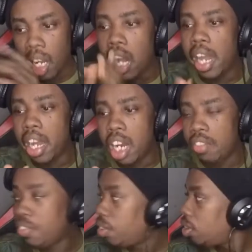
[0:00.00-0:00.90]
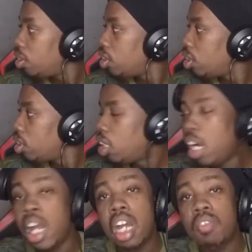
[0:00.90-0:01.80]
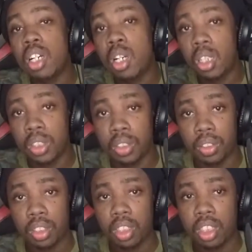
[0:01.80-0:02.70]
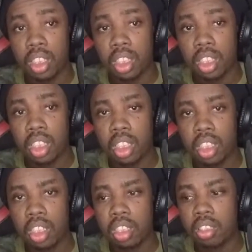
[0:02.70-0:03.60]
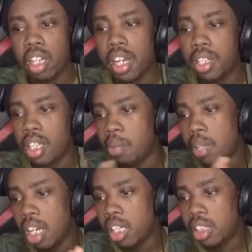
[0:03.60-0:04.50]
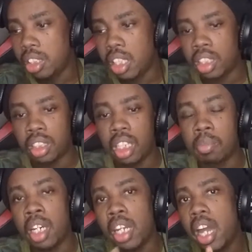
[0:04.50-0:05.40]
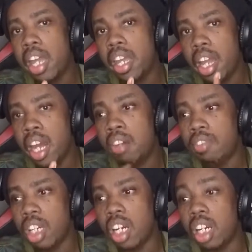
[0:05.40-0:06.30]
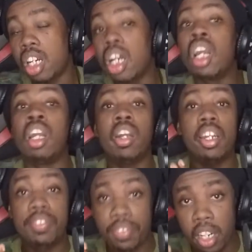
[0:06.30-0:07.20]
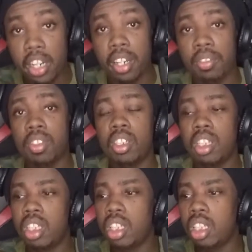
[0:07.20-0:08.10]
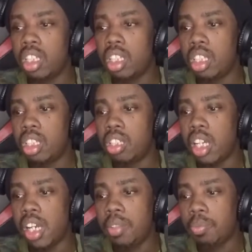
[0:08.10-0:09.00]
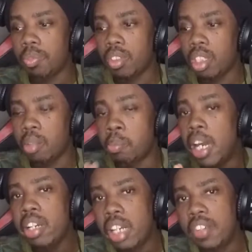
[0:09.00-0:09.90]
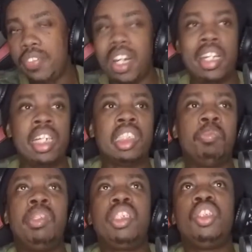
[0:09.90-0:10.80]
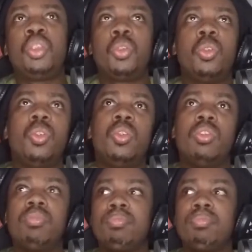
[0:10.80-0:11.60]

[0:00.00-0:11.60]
I have a cousin, right? I'm not gonna say his name, and I have a grandfather, right? My grandfather has been through